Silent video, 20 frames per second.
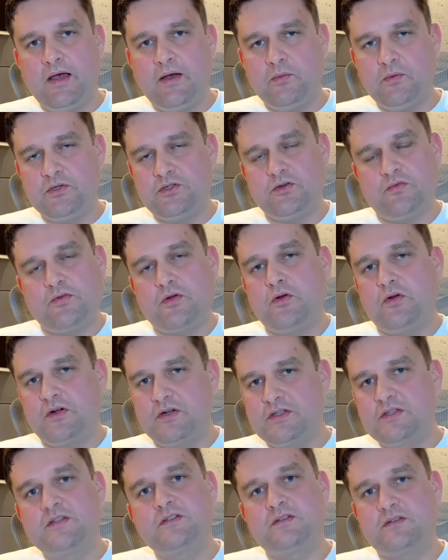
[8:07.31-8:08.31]
which of
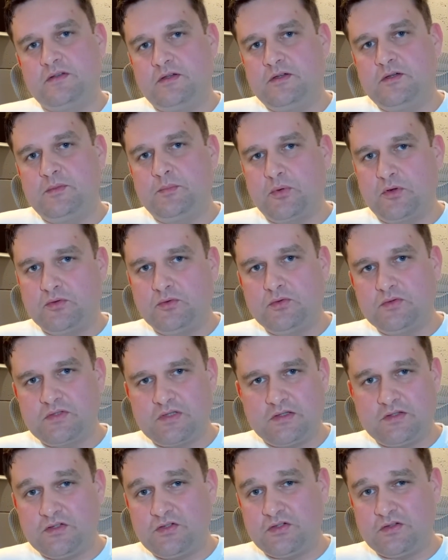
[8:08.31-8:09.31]
course produce
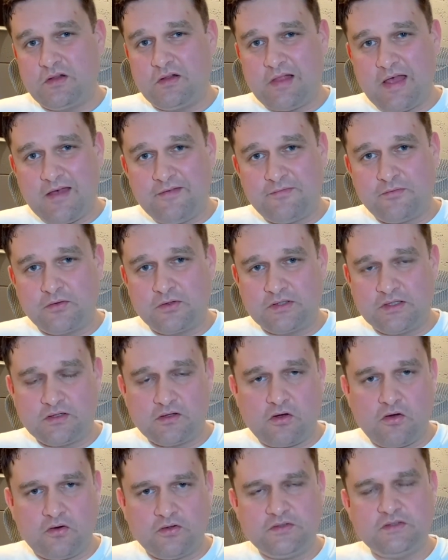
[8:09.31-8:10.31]
additional effort and
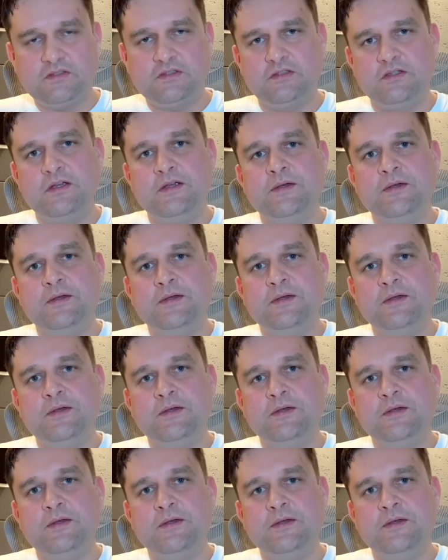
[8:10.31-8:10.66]
cost.